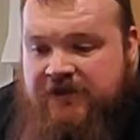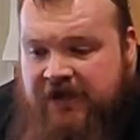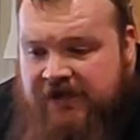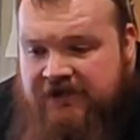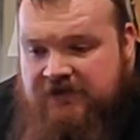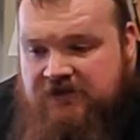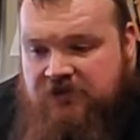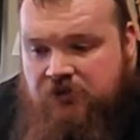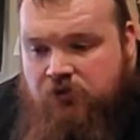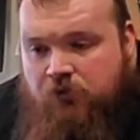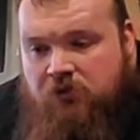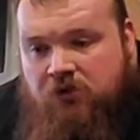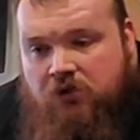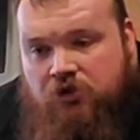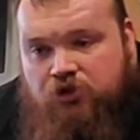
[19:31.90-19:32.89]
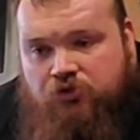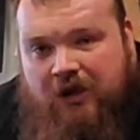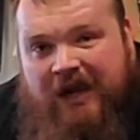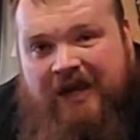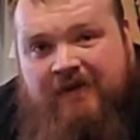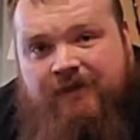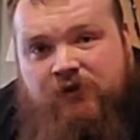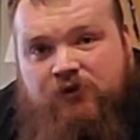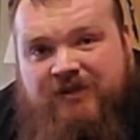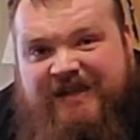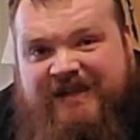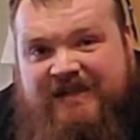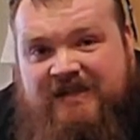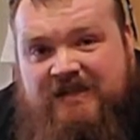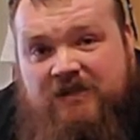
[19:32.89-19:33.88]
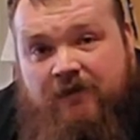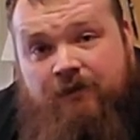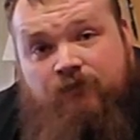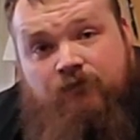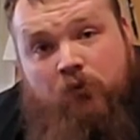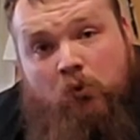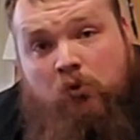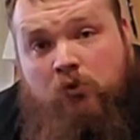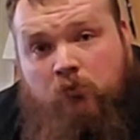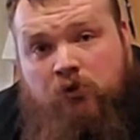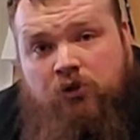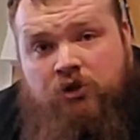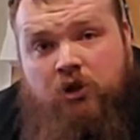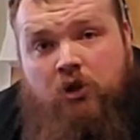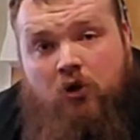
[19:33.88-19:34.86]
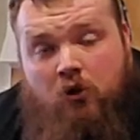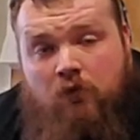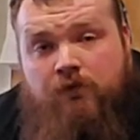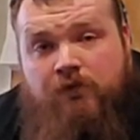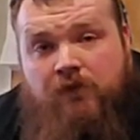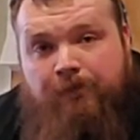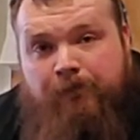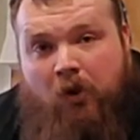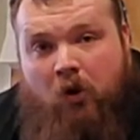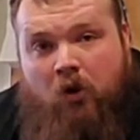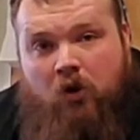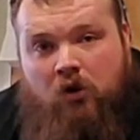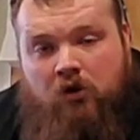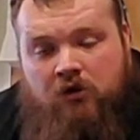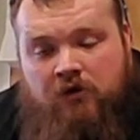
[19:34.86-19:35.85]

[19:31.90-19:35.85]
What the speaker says: Next, you want to drive your knees forward over the bar,